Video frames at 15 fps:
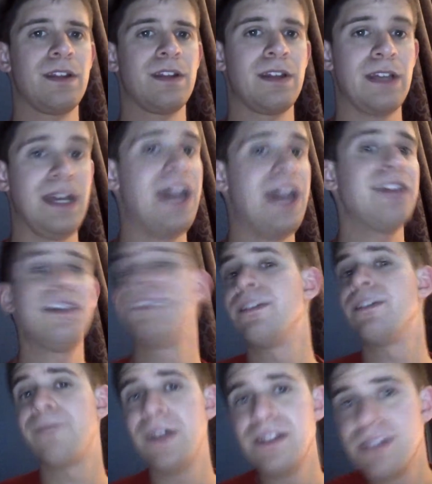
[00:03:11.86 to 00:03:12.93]
And they
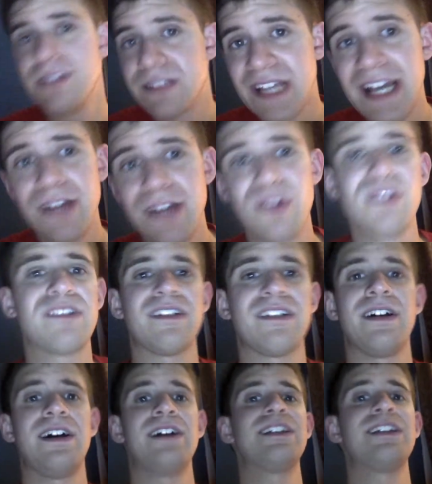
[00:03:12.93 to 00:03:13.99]
defend the titles
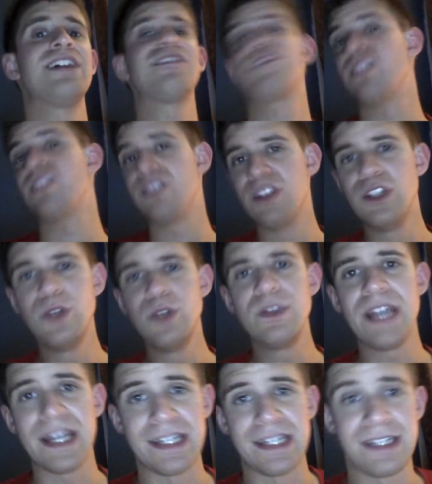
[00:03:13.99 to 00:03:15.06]
against the New Day.